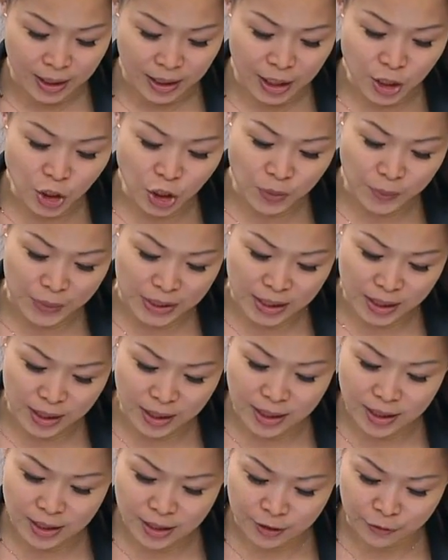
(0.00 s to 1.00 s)
Each
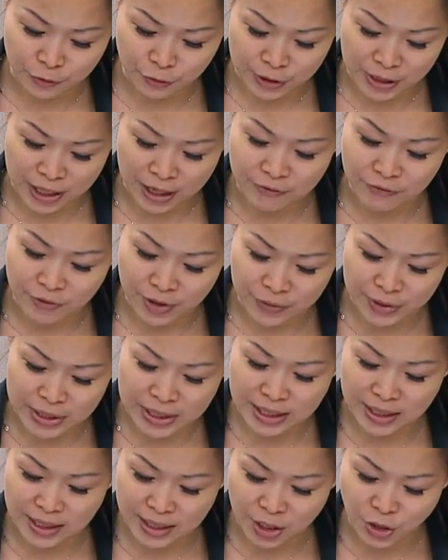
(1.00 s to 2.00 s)
emitter is different, and
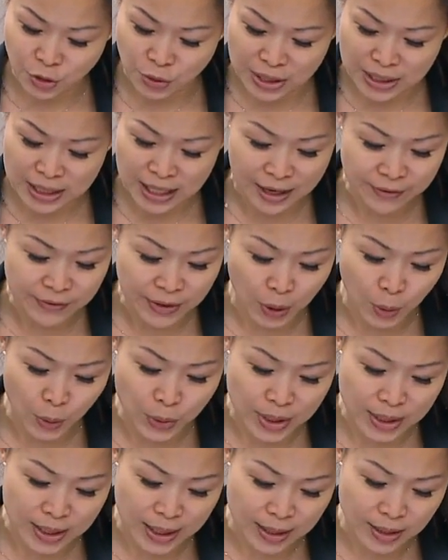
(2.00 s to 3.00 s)
various industries have their
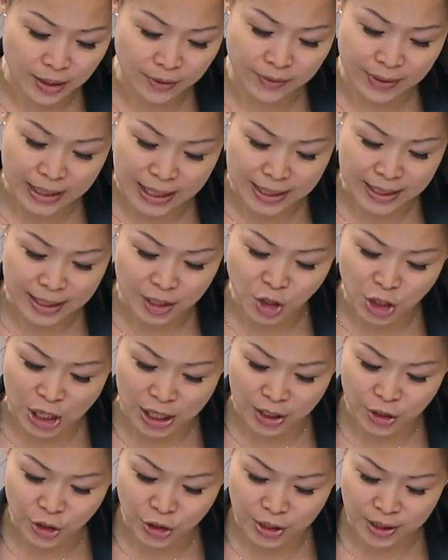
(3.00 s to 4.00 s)
own sets of needs and
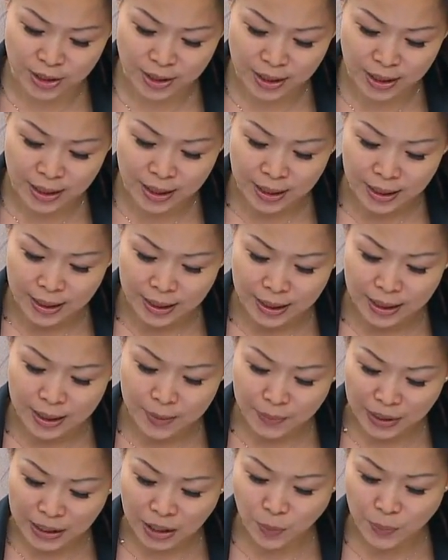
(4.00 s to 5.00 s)
challenges.
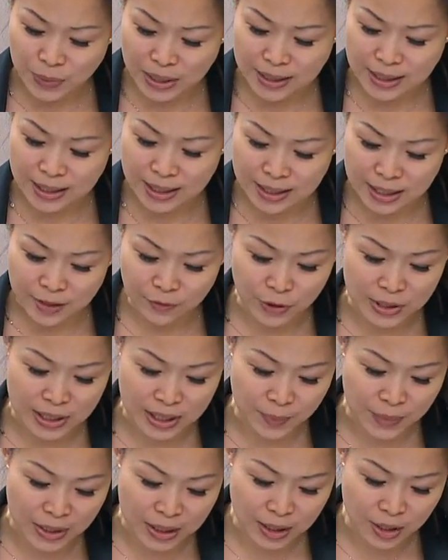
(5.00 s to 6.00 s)
It might not be as easy for
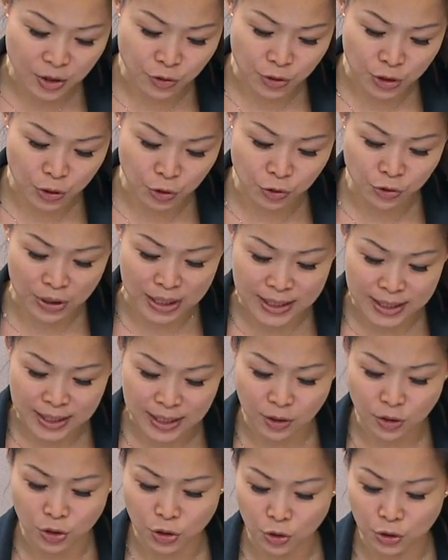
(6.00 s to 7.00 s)
some industry to
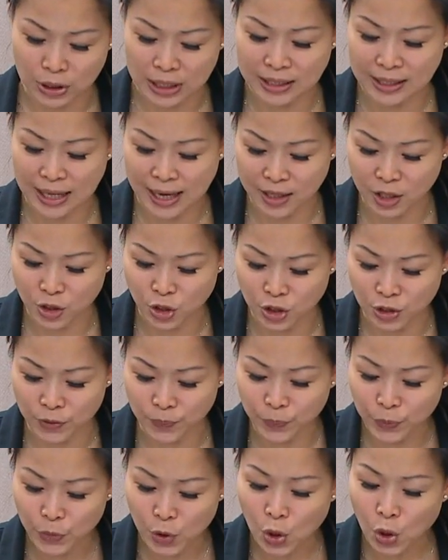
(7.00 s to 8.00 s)
transit to clean energy.
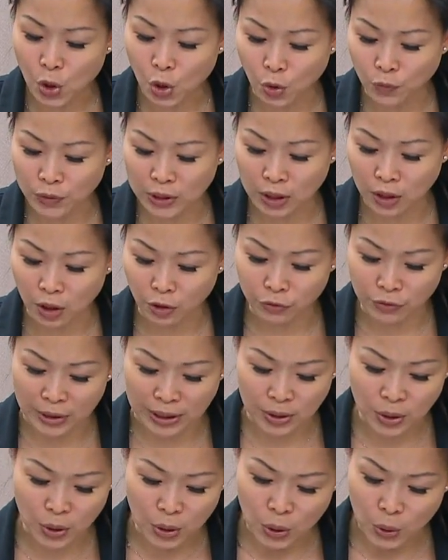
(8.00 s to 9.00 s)
Over the long
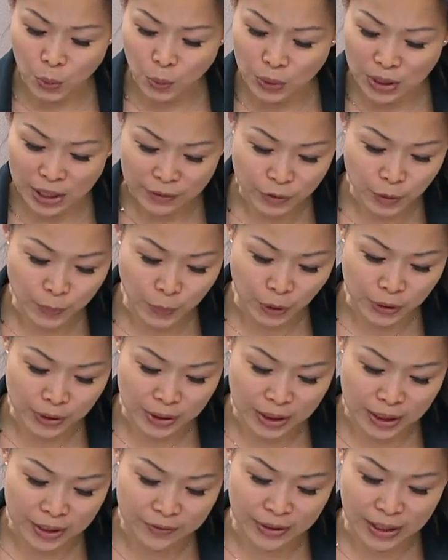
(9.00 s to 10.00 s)
run, we have to
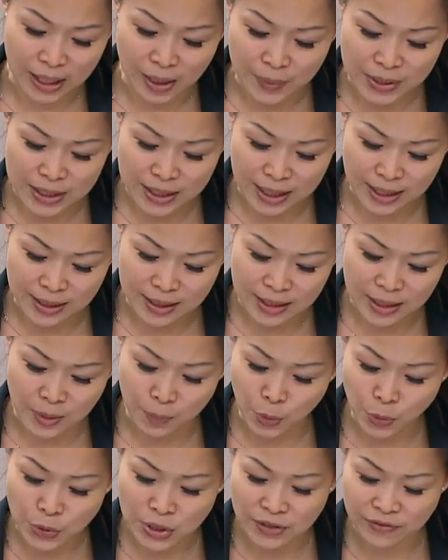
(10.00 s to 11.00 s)
ponder if a carbon tax is the
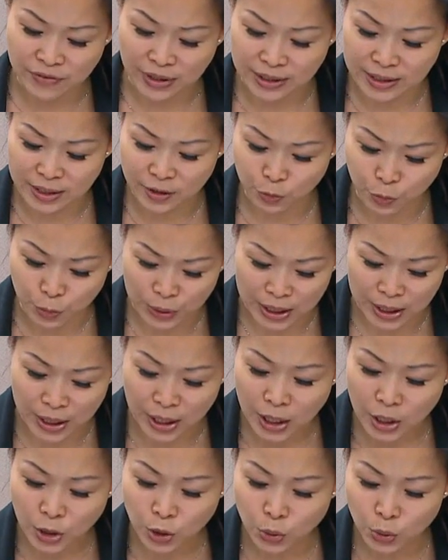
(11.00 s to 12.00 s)
most effective way
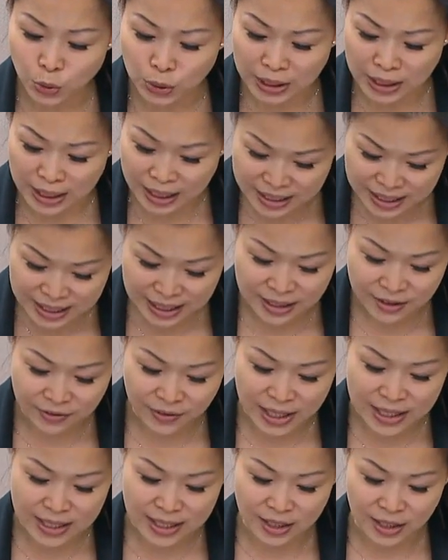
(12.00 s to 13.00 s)
to
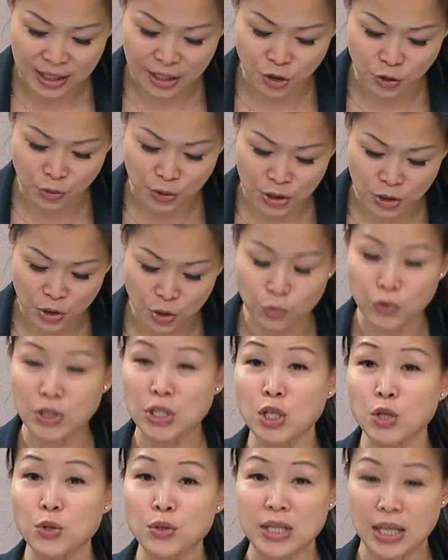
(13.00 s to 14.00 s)
incentivize industries to
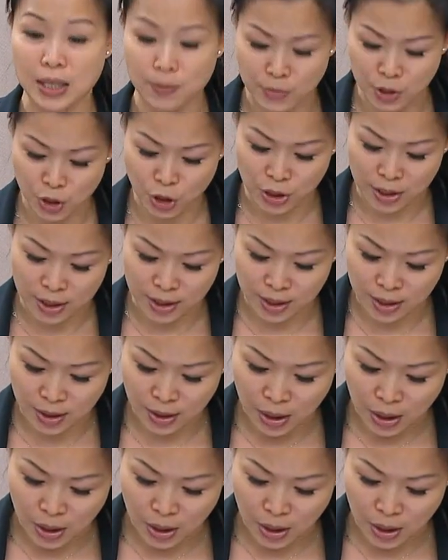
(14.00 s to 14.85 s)
reduce their emissions.